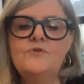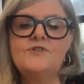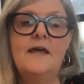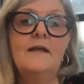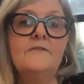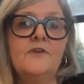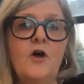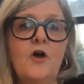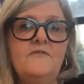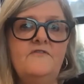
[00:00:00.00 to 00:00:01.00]
scale of the
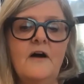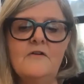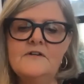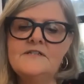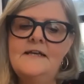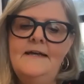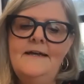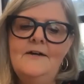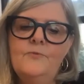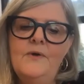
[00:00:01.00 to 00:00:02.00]
COVID virus.
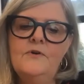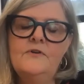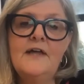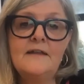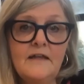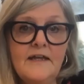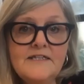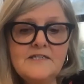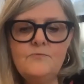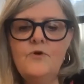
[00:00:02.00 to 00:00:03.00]
We were
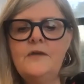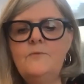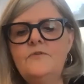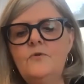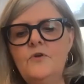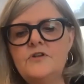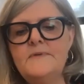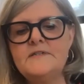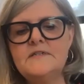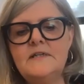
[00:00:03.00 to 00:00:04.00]
nonetheless working with all those
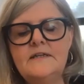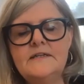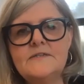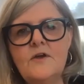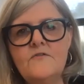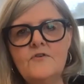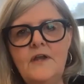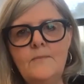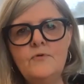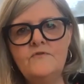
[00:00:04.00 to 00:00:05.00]
business leaders over a
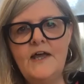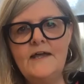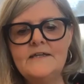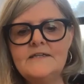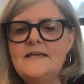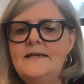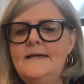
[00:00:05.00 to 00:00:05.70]
number of days